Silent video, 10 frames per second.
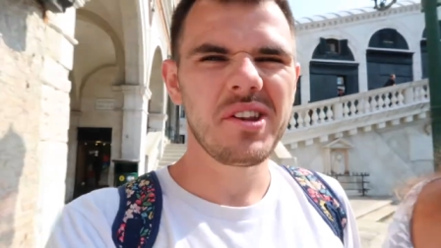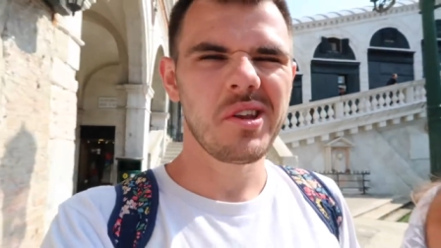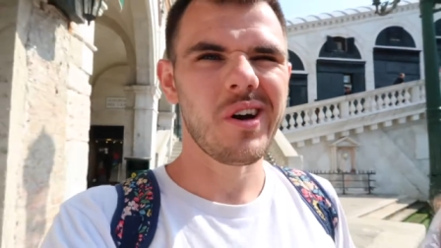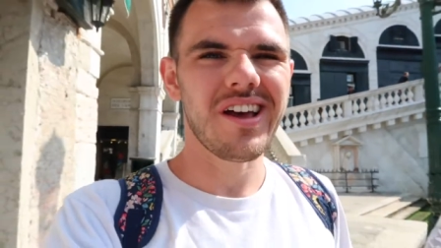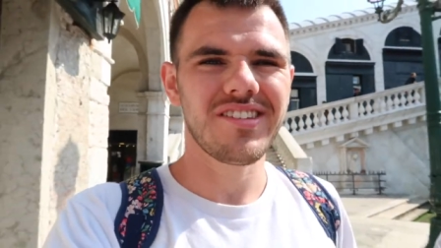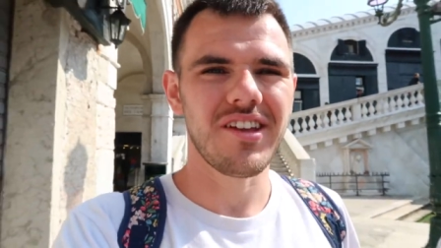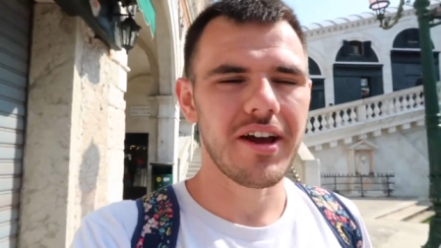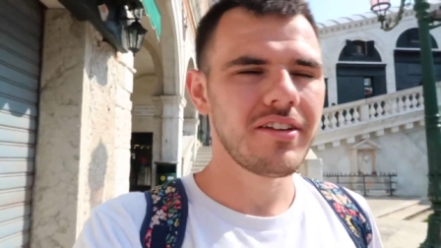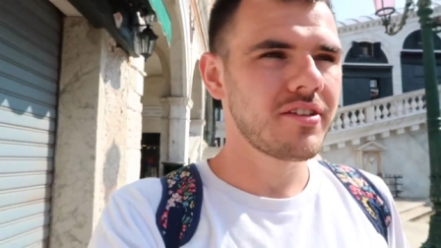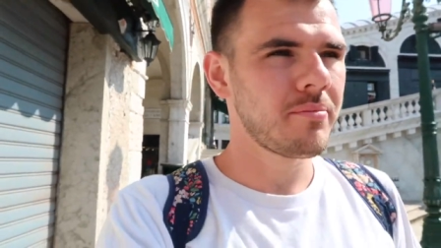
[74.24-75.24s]
not as
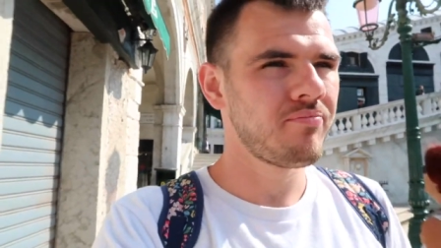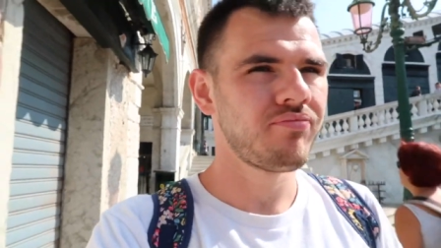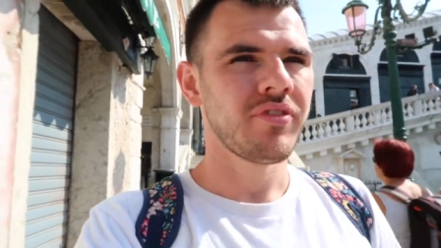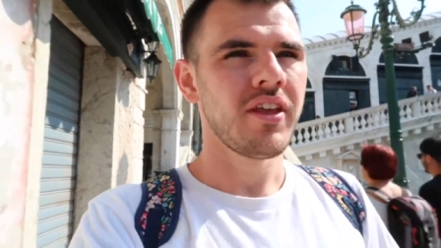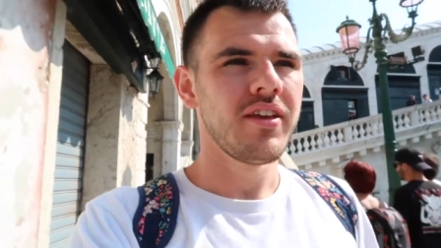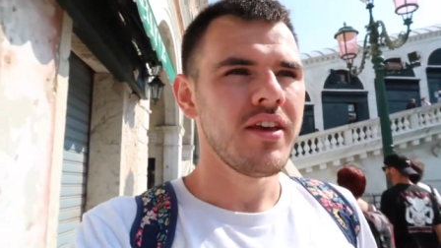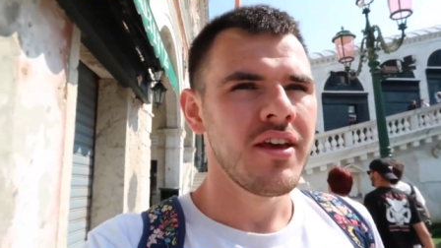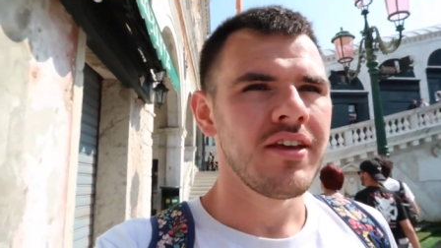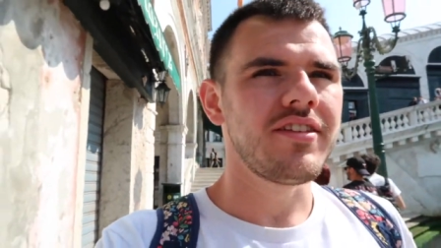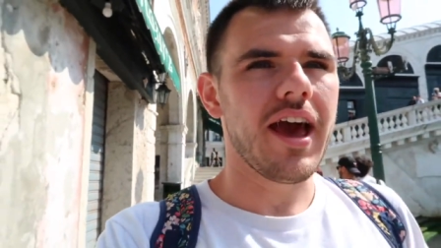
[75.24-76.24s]
nice.
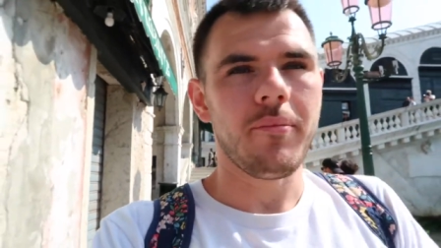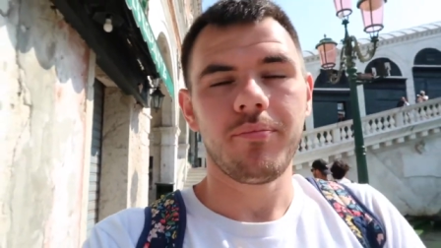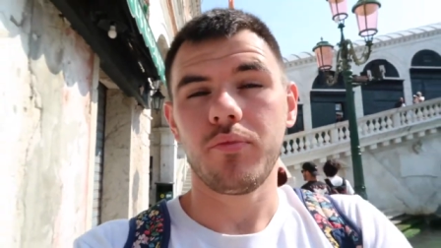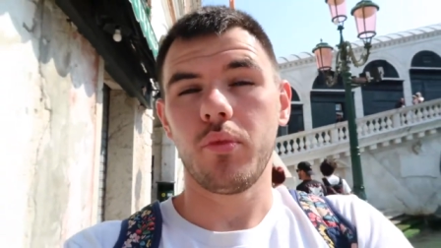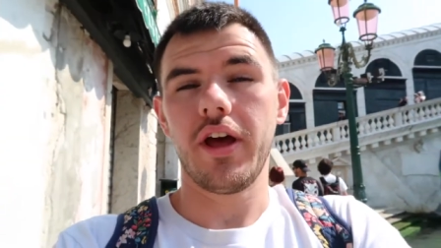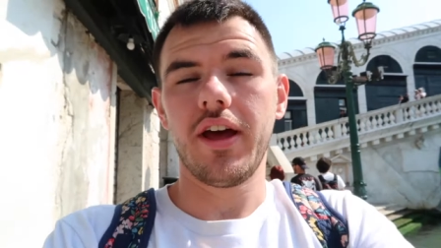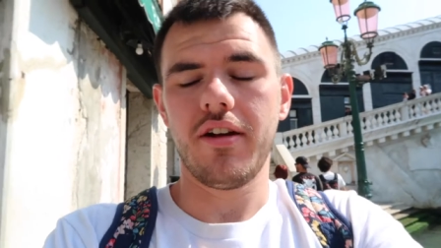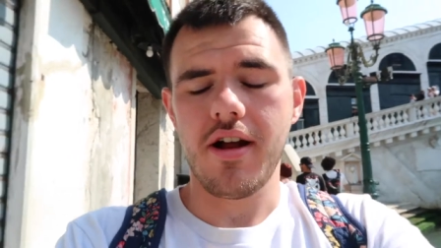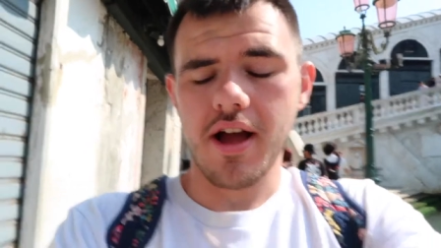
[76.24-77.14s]
So yeah, we're